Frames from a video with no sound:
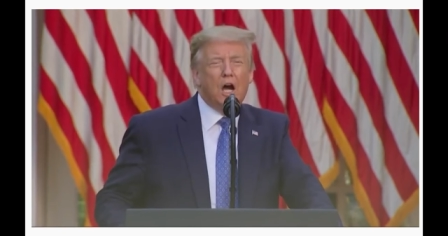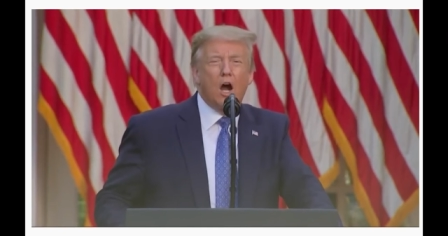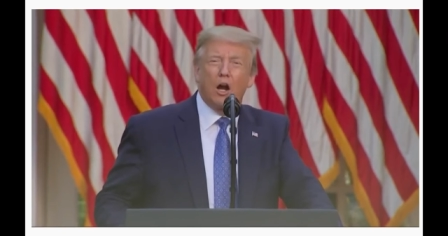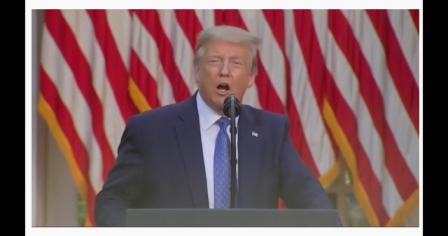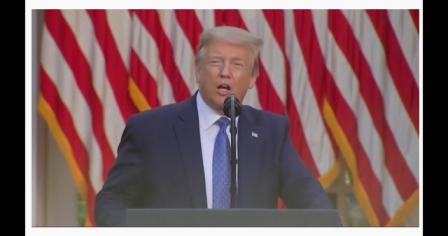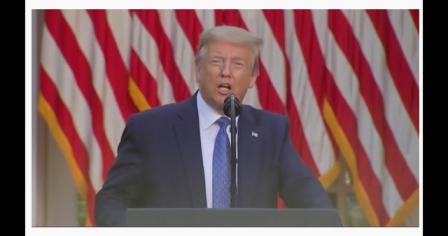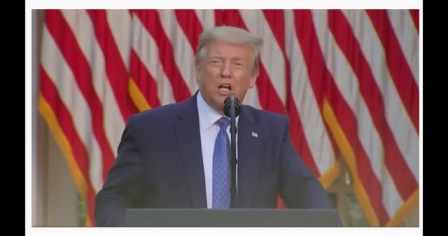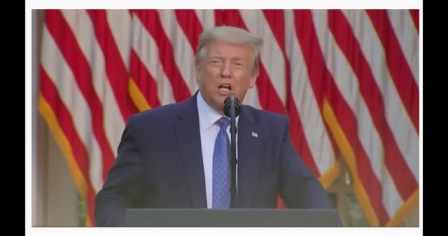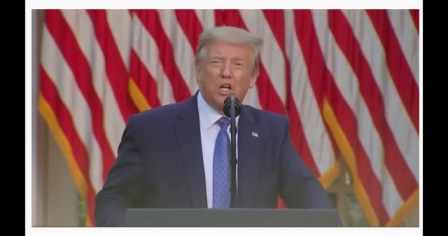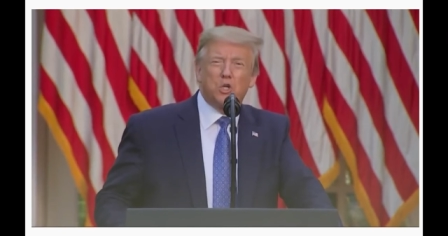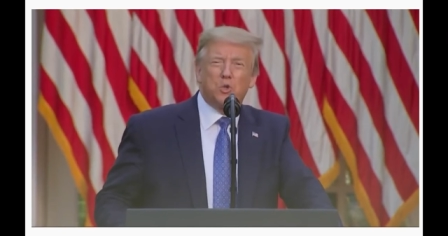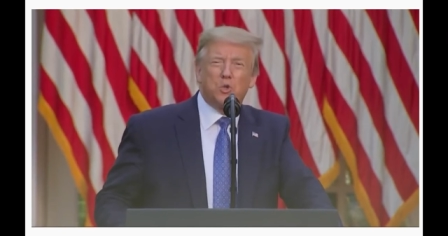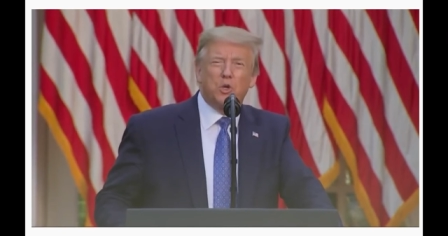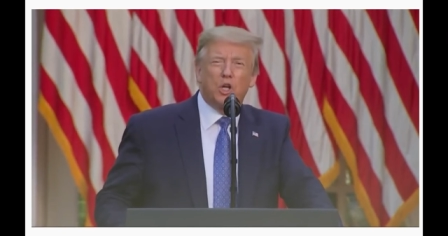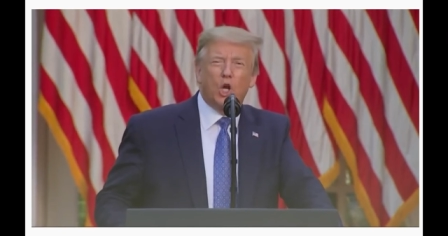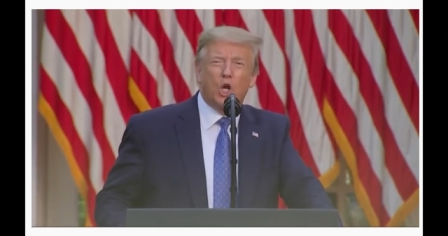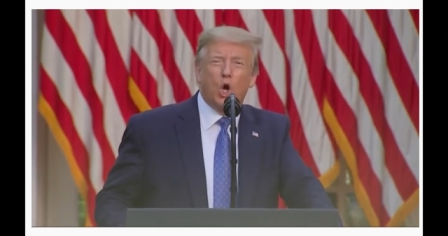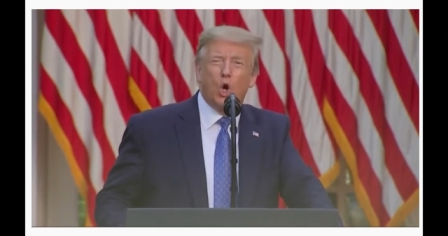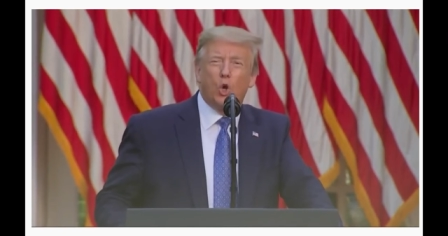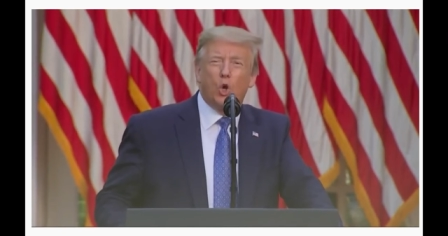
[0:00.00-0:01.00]
Our
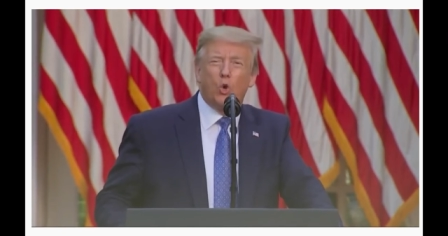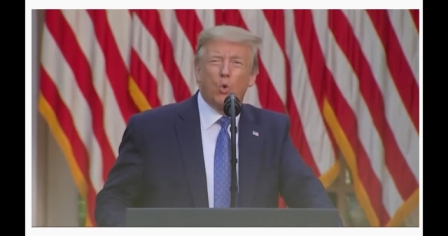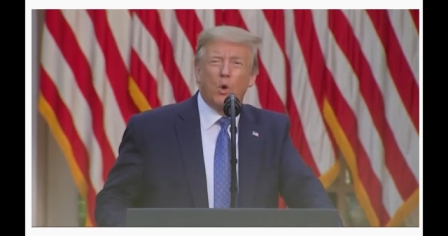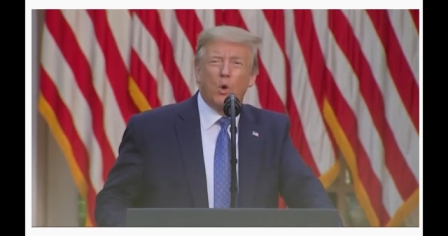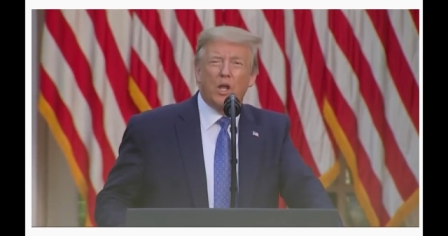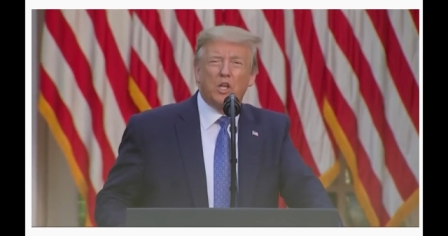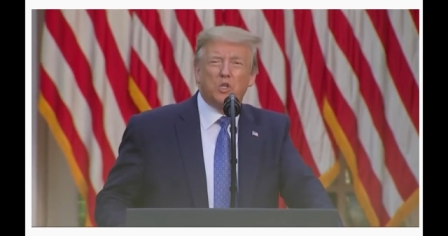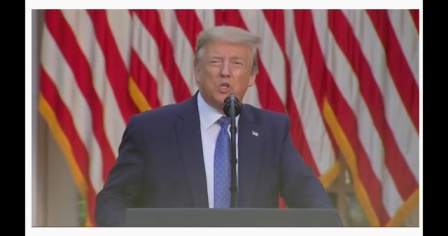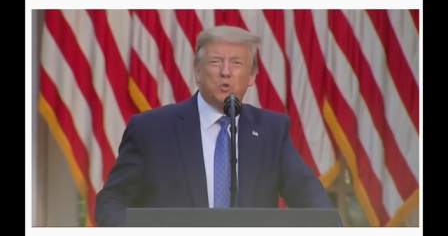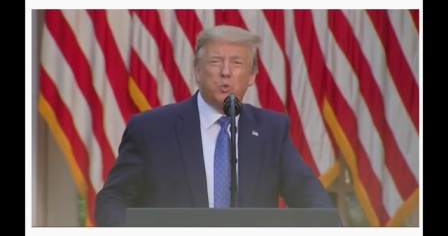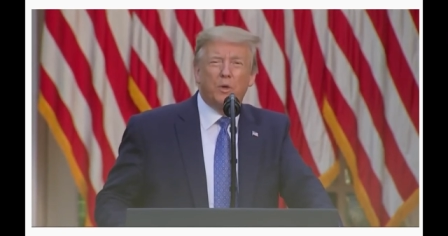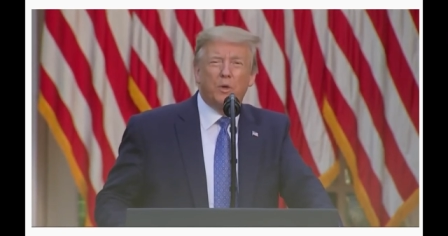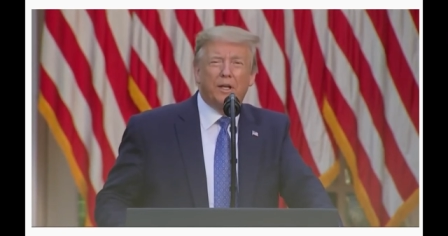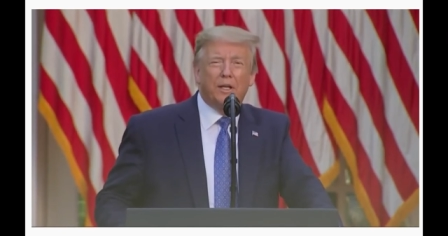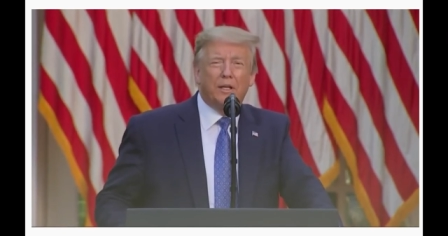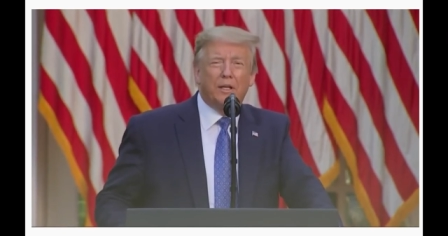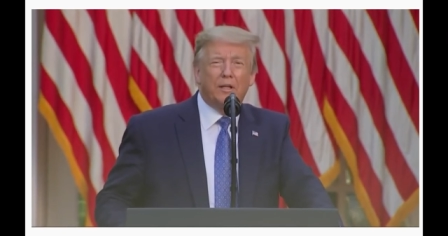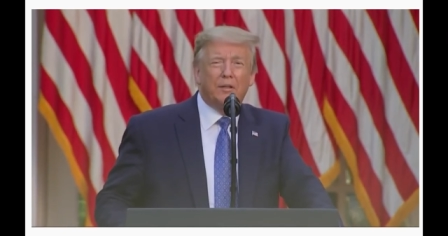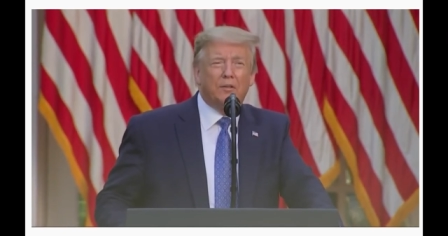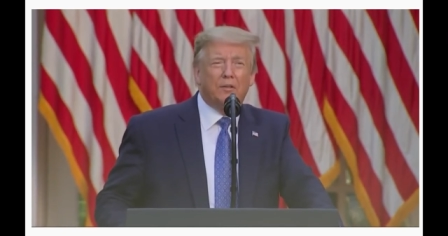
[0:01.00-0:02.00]
country always
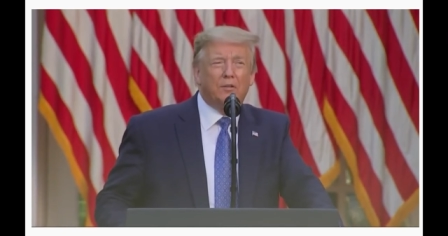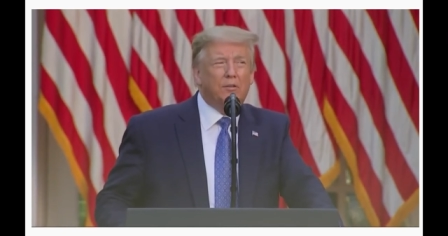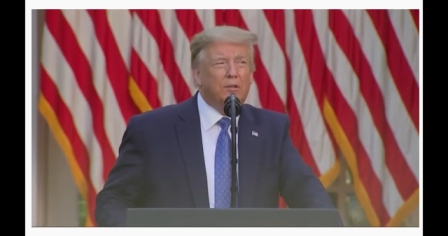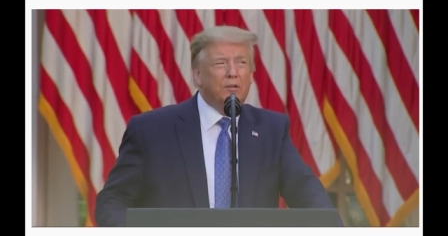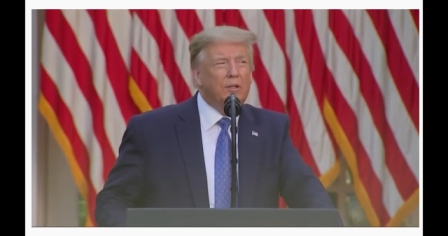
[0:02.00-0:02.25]
wins.